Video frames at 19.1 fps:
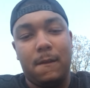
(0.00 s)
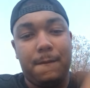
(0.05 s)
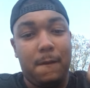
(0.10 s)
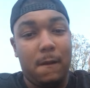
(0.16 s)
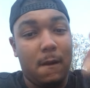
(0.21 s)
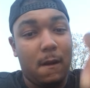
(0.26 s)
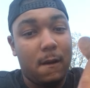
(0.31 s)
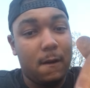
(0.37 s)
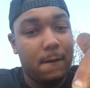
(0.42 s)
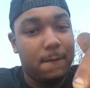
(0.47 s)
If
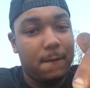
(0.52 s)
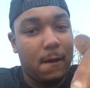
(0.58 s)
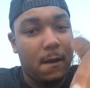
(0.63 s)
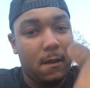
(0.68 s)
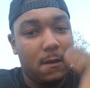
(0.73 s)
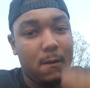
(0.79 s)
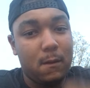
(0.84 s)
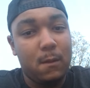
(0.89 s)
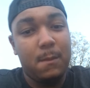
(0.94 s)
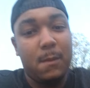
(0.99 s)
you are
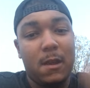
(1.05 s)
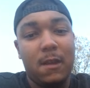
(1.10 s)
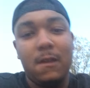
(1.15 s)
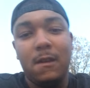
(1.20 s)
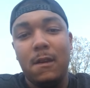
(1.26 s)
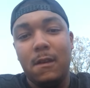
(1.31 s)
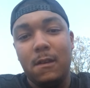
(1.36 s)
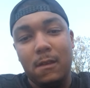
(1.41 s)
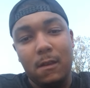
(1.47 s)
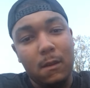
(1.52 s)
following me,
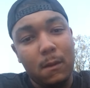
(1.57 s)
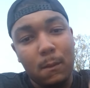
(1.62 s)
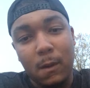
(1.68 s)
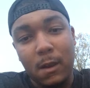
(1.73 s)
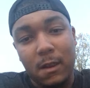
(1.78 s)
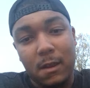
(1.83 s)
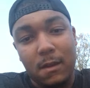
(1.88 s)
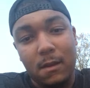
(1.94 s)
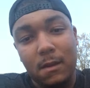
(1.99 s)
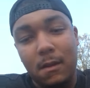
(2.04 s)
you
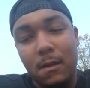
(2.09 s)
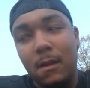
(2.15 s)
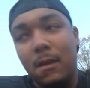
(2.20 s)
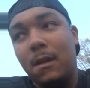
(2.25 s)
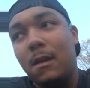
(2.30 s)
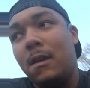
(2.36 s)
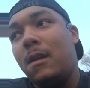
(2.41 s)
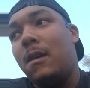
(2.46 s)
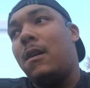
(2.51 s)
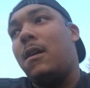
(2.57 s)
win.
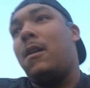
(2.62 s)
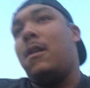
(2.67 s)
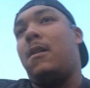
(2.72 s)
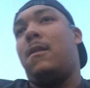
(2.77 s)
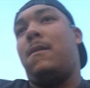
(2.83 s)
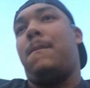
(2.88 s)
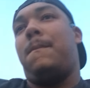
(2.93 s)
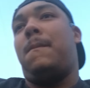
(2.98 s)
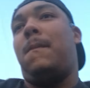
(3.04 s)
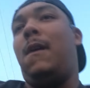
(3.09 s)

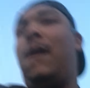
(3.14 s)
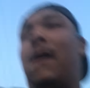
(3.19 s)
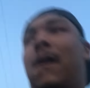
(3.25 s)
Um,